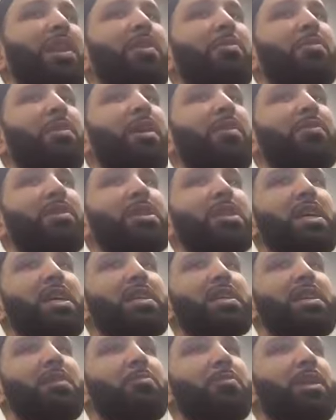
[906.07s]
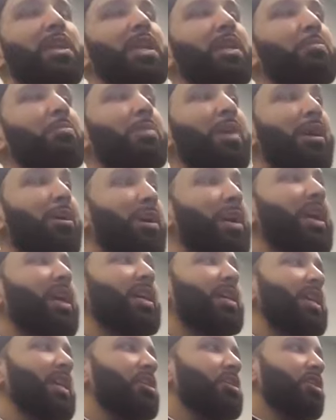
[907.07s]
that the Prophet, when he buried
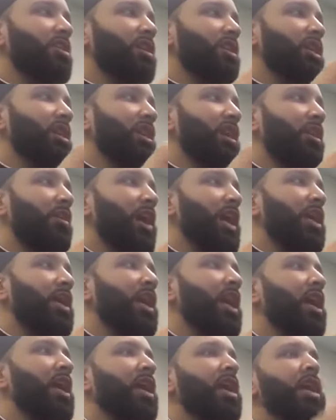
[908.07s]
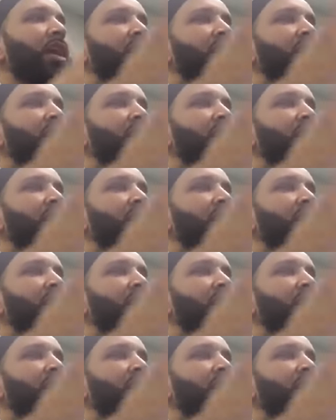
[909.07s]
Khadija radiallahu anha,